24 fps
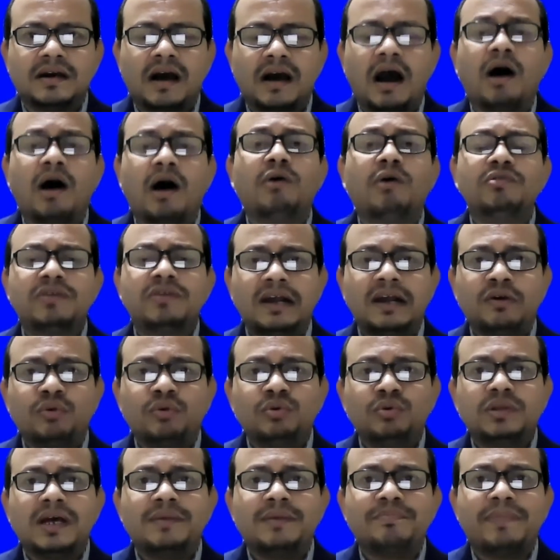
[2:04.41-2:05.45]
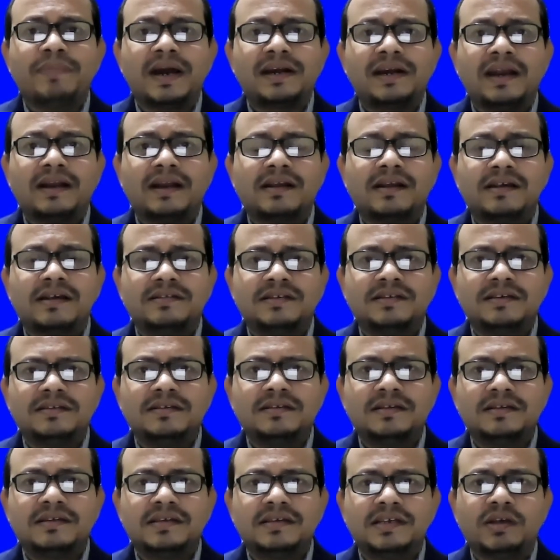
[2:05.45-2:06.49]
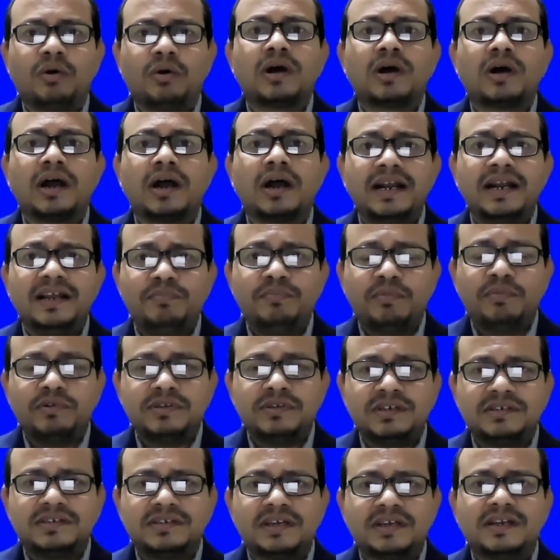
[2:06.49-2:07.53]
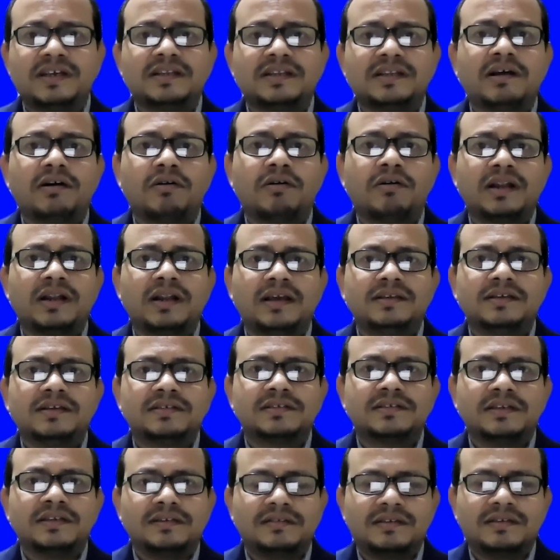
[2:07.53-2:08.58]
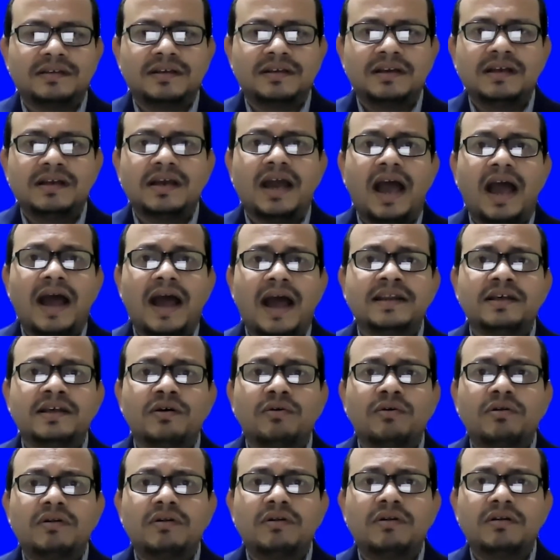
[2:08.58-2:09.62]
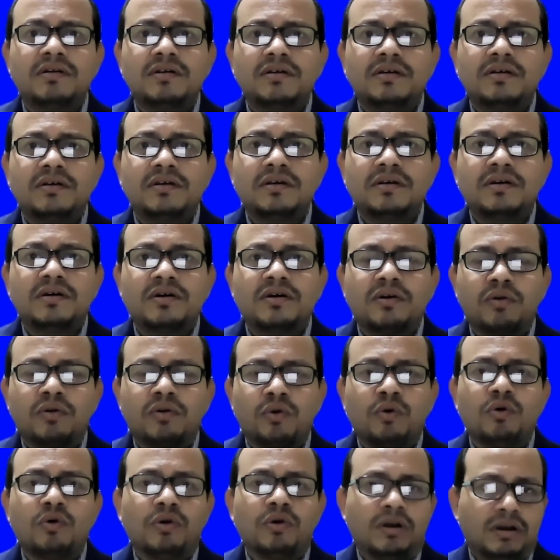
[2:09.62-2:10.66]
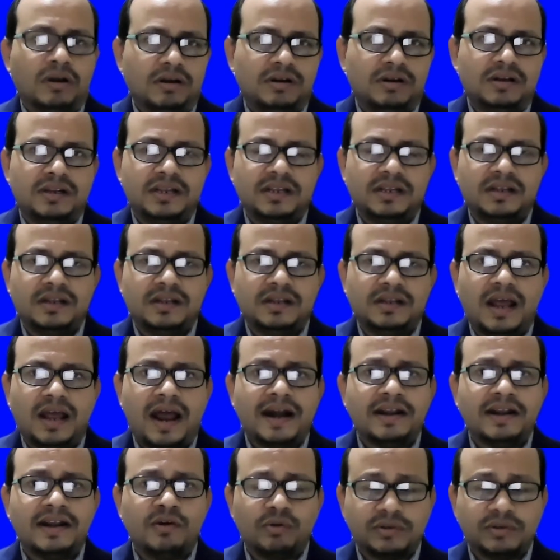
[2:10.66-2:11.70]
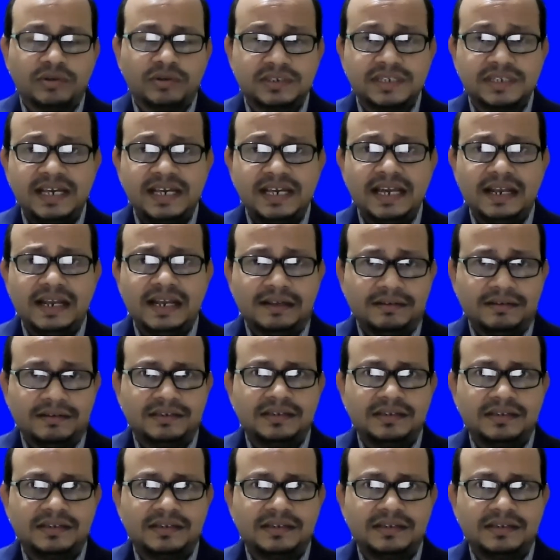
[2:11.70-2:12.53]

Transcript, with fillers: How you can do the impact analysis, your current position in the organizations, and your role and your skills,